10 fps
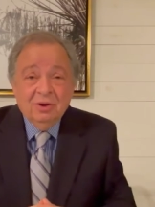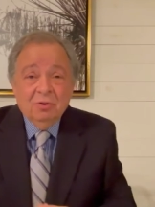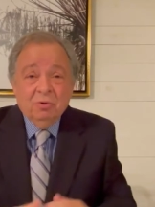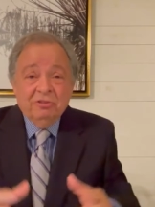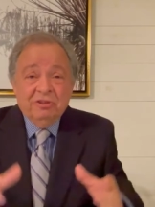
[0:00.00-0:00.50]

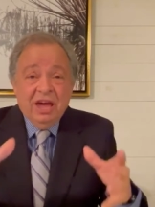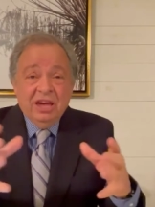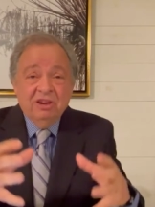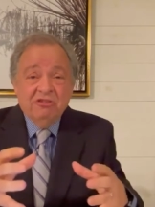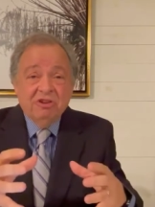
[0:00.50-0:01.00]
We're
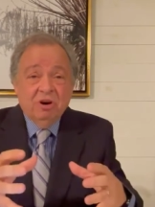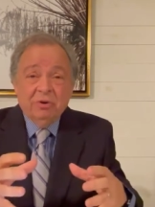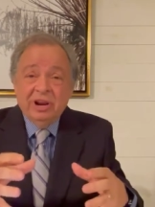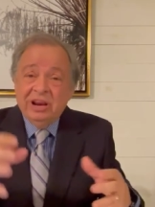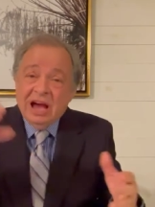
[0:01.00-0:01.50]
taking
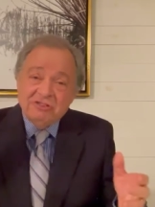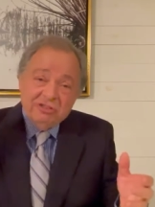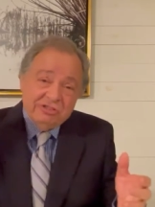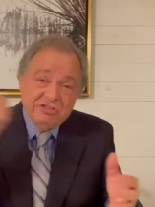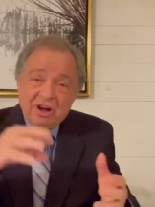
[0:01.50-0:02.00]
children and not
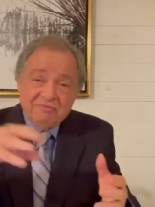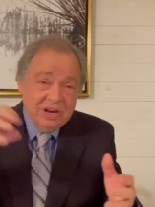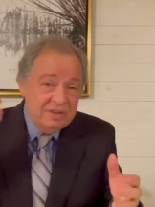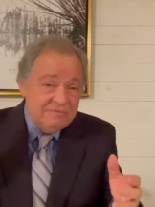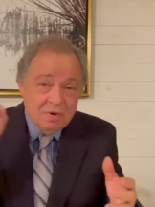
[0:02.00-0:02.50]
just stuffing
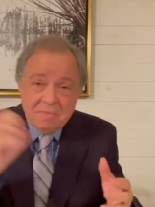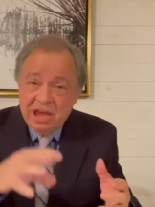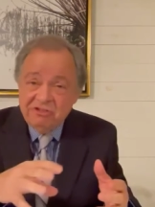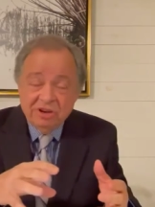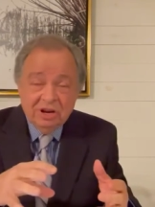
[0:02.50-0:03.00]

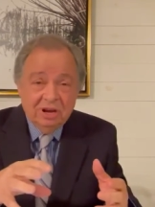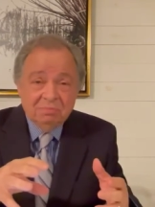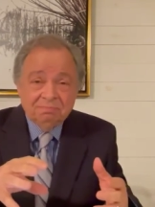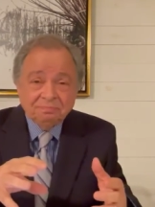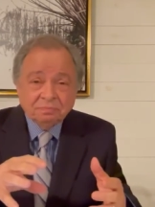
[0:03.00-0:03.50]
information in them.